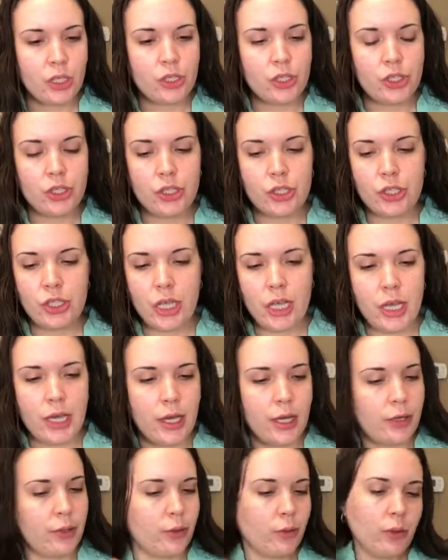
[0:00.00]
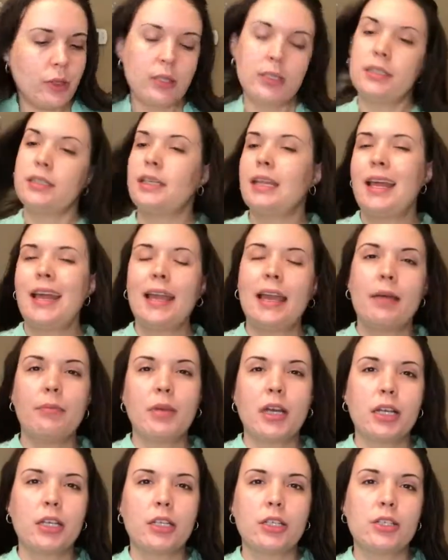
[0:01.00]
So today I'm
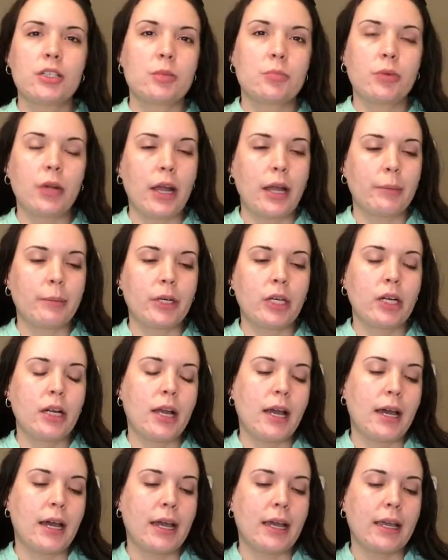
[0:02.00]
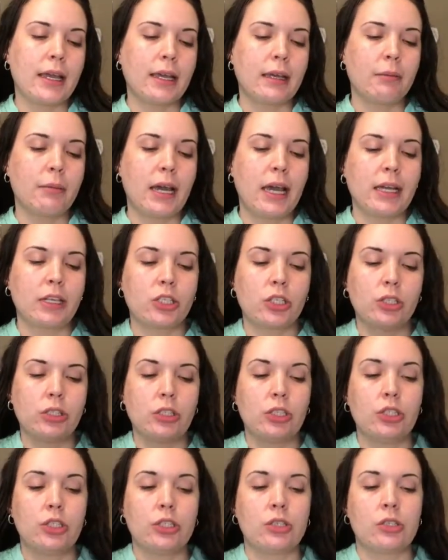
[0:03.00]
not going to use a primer. I am
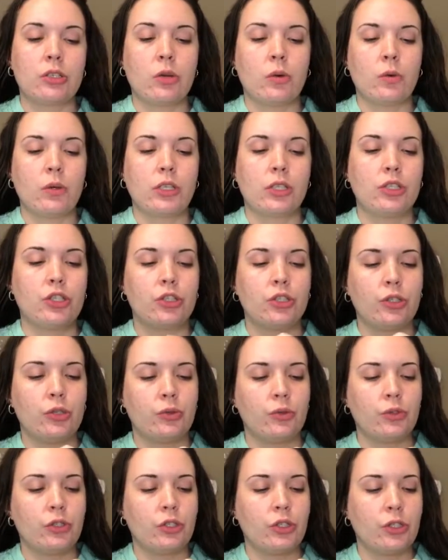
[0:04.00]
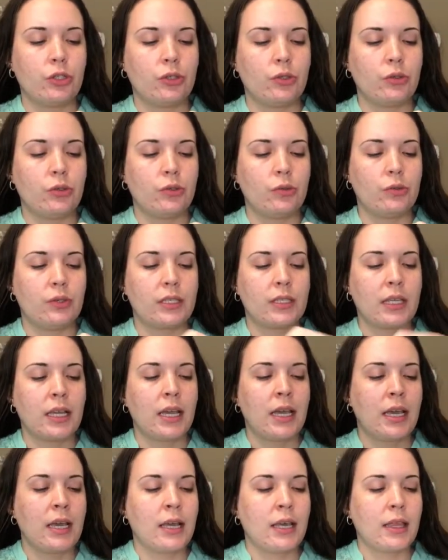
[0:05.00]
actually just going to use
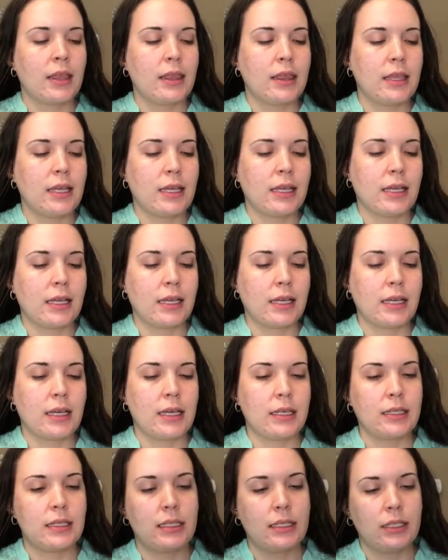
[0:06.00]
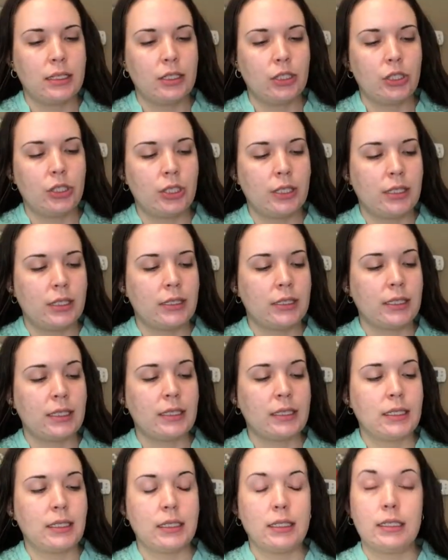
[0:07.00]
the Senegence
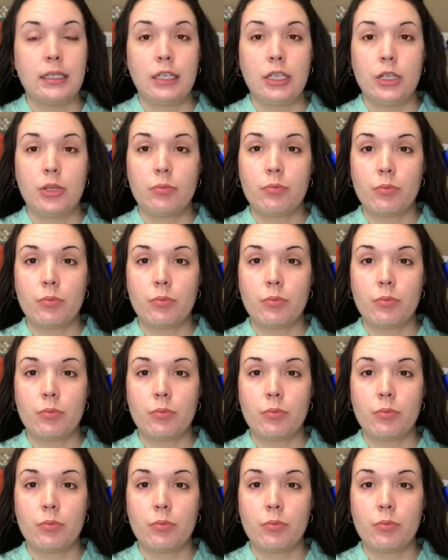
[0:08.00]
Tinted